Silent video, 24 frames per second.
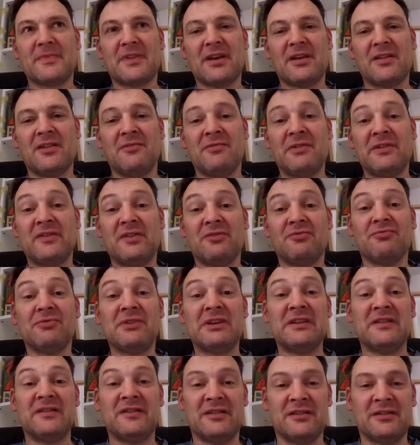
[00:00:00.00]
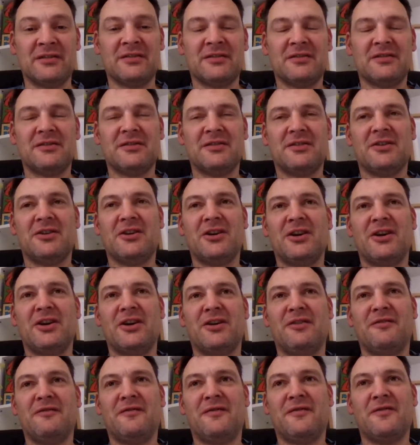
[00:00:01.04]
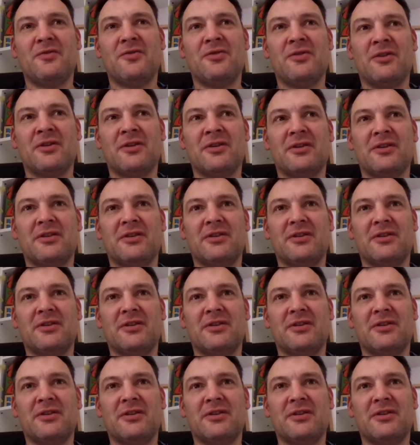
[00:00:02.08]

there is a reason for